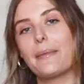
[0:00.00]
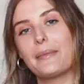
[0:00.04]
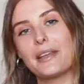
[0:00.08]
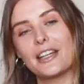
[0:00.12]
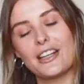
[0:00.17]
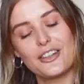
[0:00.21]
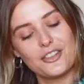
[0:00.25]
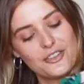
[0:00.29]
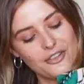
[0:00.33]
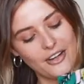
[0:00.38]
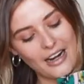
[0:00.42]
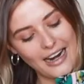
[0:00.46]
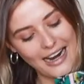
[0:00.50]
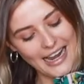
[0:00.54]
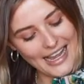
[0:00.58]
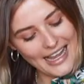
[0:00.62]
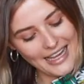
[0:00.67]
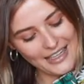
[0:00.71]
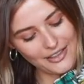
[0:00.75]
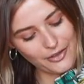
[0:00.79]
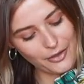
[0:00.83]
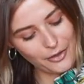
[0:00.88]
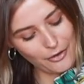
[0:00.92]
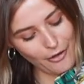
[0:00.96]
I'm gonna try
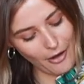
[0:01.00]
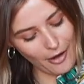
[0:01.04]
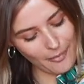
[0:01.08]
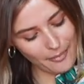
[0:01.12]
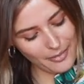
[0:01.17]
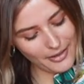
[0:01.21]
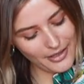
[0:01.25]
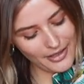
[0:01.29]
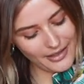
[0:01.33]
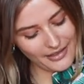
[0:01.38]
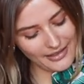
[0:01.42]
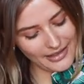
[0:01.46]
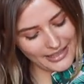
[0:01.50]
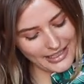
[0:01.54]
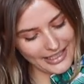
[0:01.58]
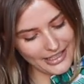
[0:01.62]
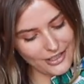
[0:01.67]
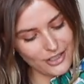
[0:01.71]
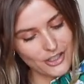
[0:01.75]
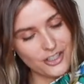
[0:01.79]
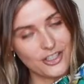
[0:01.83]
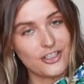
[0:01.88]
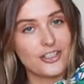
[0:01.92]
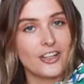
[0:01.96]
and crop
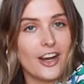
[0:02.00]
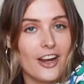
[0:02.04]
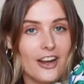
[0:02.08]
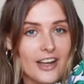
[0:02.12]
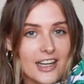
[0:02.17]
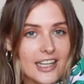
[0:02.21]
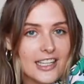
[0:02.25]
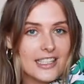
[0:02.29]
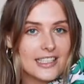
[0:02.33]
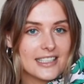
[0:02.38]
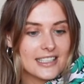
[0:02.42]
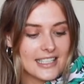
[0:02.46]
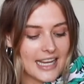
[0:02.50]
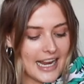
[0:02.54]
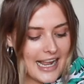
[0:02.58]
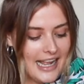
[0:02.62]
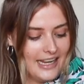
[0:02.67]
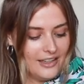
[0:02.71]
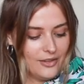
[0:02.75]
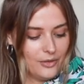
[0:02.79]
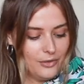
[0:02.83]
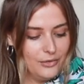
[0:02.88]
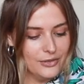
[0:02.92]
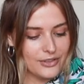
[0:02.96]
the shirt
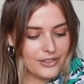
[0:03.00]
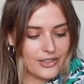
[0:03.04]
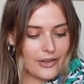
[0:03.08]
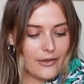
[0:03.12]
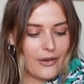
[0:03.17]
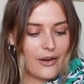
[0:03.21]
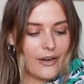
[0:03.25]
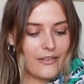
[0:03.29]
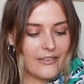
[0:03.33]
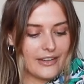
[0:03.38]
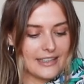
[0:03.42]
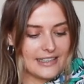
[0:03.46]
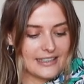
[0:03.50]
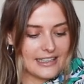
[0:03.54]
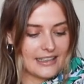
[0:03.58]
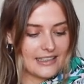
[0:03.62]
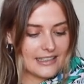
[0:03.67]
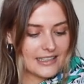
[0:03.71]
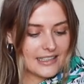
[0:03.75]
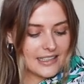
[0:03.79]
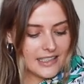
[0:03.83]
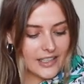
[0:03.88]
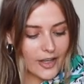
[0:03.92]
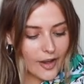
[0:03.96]
and also obviously
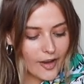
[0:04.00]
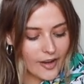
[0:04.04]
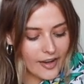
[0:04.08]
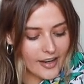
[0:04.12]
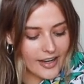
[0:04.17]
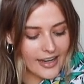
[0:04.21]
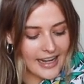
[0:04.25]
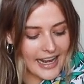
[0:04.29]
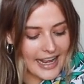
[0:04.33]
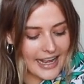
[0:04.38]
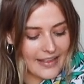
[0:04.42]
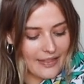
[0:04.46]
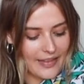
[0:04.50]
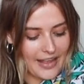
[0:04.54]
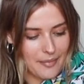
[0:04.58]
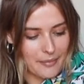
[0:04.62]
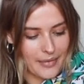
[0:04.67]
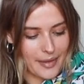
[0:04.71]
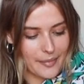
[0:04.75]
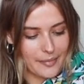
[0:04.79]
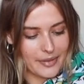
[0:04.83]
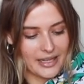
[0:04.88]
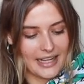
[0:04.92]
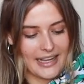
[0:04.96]
the skirt and then
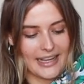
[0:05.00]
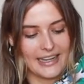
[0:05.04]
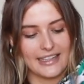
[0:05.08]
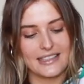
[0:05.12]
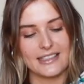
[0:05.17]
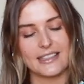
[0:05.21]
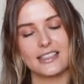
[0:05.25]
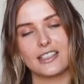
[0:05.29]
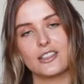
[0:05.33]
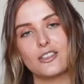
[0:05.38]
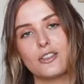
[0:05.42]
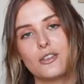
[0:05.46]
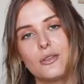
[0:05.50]
my plan is to